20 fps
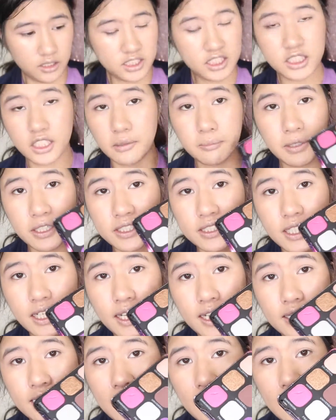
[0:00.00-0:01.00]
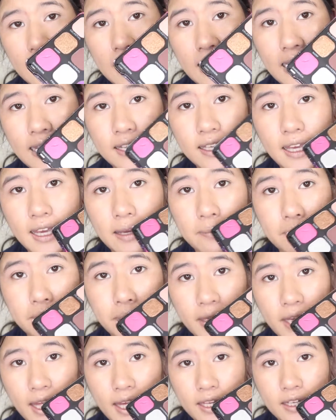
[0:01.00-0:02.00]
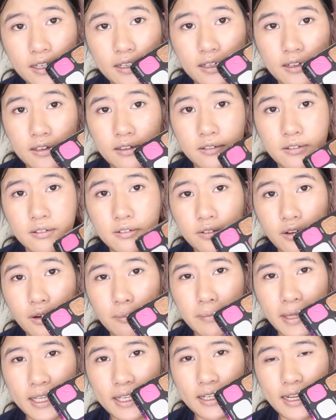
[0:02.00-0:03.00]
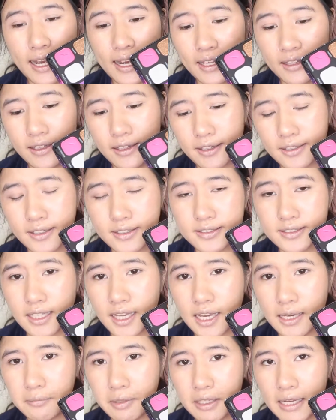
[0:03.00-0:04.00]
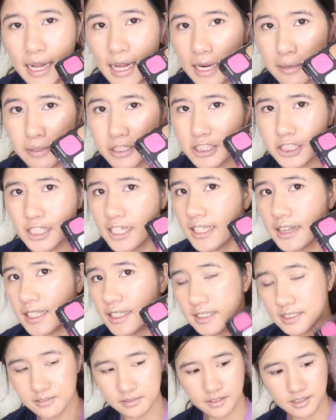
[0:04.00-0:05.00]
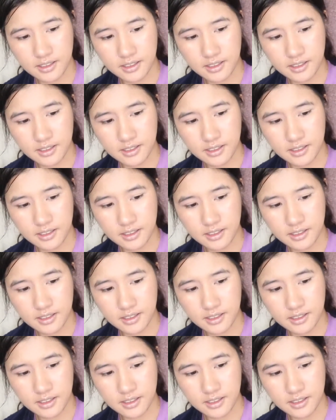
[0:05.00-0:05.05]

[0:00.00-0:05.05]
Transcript: shimmer shade that I can't blend or make an eye look because I'm an amateur at this.